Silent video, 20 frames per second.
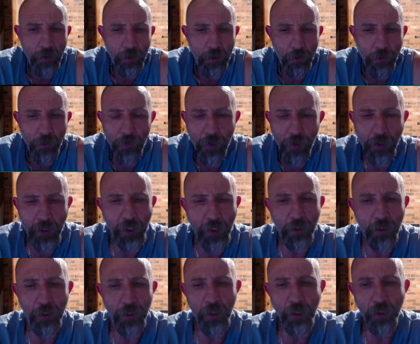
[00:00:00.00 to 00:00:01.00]
we've got the
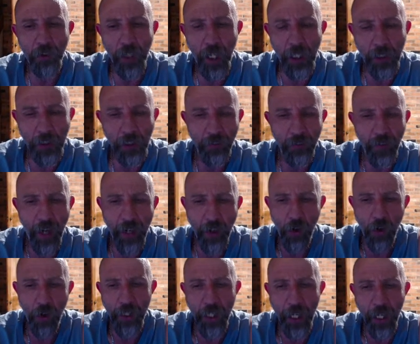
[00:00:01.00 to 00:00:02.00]
introduction of
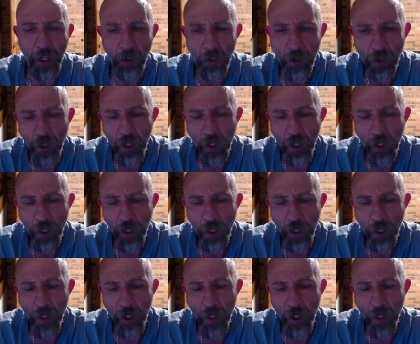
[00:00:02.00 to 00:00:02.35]
AI now.